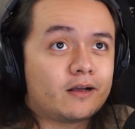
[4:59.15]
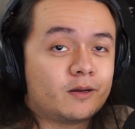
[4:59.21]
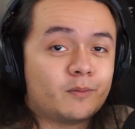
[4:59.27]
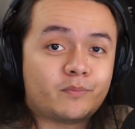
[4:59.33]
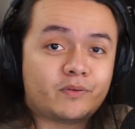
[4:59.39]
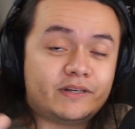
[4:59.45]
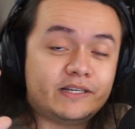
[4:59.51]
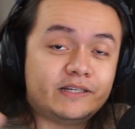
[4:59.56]

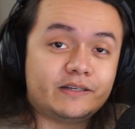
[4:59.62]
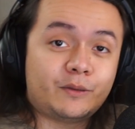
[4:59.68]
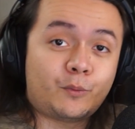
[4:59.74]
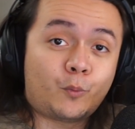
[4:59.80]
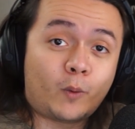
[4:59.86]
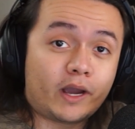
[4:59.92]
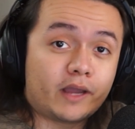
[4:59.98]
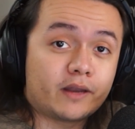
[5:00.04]
completely
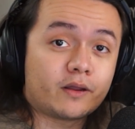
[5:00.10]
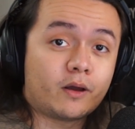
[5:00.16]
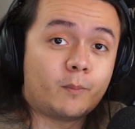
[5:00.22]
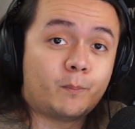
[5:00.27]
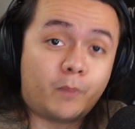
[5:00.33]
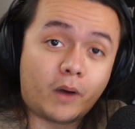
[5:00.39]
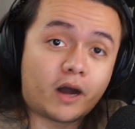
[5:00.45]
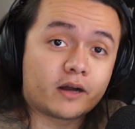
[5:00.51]
white
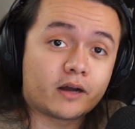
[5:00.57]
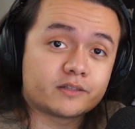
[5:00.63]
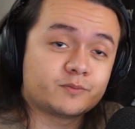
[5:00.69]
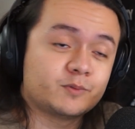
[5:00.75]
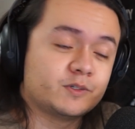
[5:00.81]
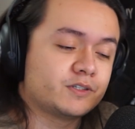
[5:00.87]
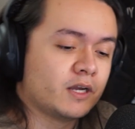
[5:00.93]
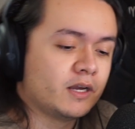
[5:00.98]
box,
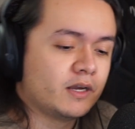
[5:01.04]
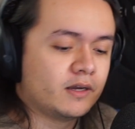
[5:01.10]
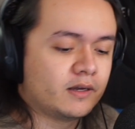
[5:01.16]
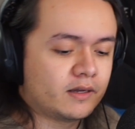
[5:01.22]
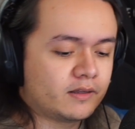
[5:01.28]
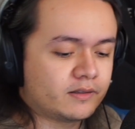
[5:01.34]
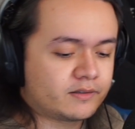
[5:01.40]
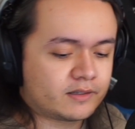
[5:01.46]
which
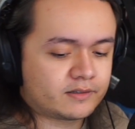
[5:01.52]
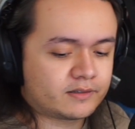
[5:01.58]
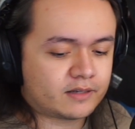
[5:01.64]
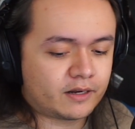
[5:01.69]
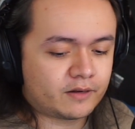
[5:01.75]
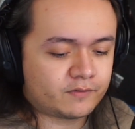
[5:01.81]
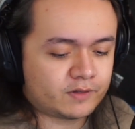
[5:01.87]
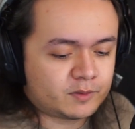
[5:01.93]
is, is
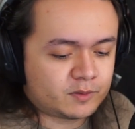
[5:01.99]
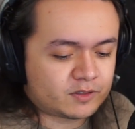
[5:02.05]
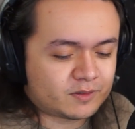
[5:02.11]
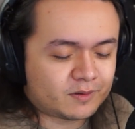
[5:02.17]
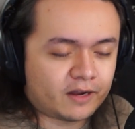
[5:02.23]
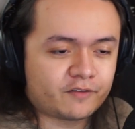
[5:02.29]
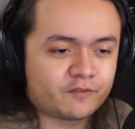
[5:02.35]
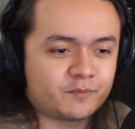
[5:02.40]
kind of is
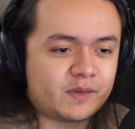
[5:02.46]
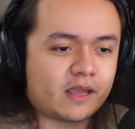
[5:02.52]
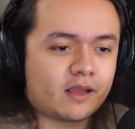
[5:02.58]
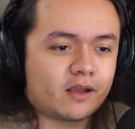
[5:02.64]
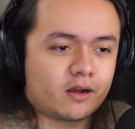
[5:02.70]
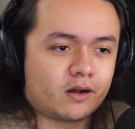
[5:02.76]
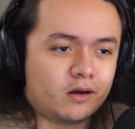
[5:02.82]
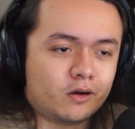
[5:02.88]
kind of
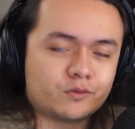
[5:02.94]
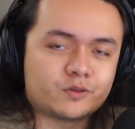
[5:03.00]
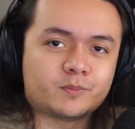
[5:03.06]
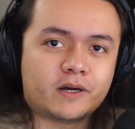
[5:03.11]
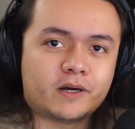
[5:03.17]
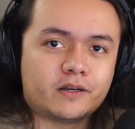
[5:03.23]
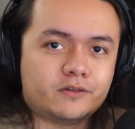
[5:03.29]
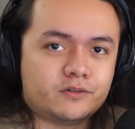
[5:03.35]
being
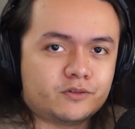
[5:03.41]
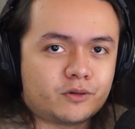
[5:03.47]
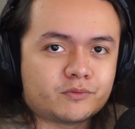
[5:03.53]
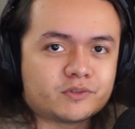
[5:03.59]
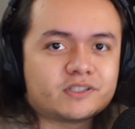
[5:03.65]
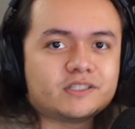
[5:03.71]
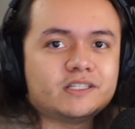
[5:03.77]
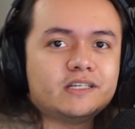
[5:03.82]
close-minded. You
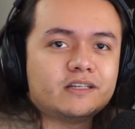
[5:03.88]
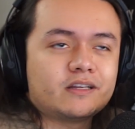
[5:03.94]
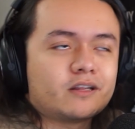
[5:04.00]
don't see the